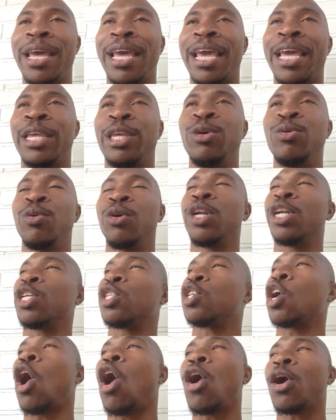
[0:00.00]
and you want to
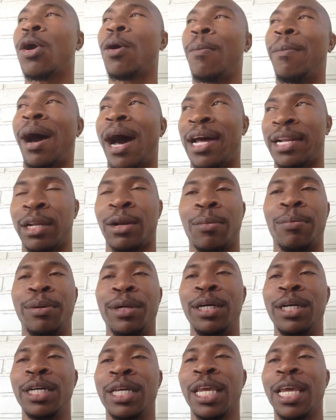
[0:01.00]
talk about the
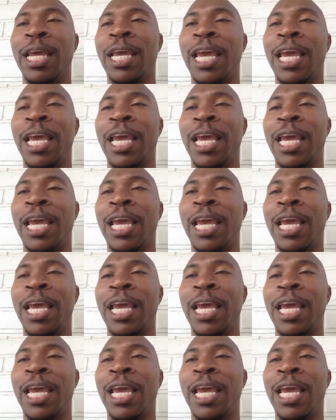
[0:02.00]
book